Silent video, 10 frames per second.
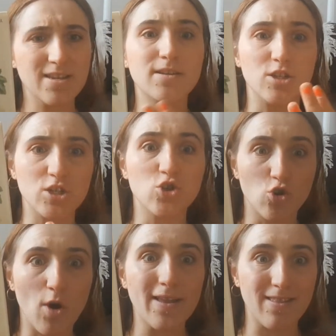just
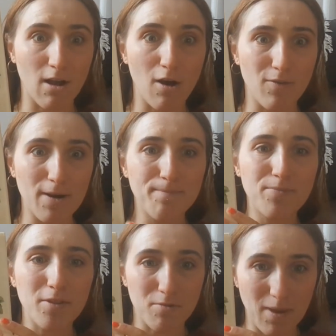drawing the cover,
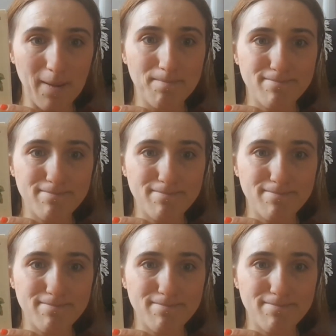okay?